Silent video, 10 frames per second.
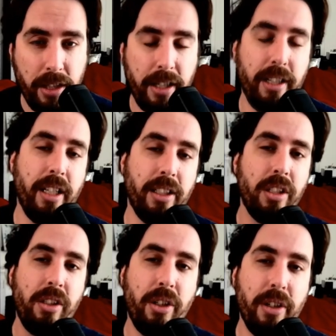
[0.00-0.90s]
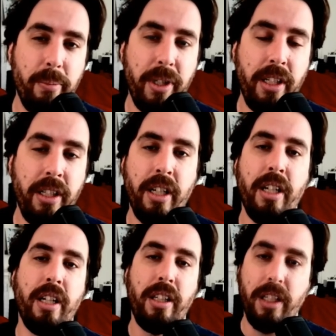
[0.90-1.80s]
I, it's unclear to me
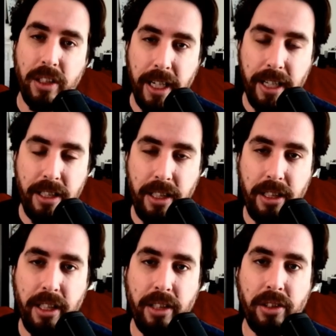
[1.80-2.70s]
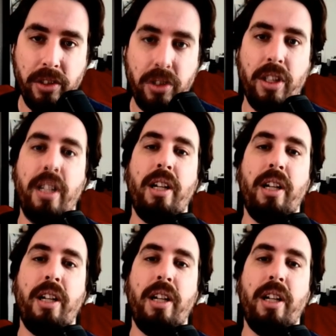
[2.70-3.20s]
the exact details,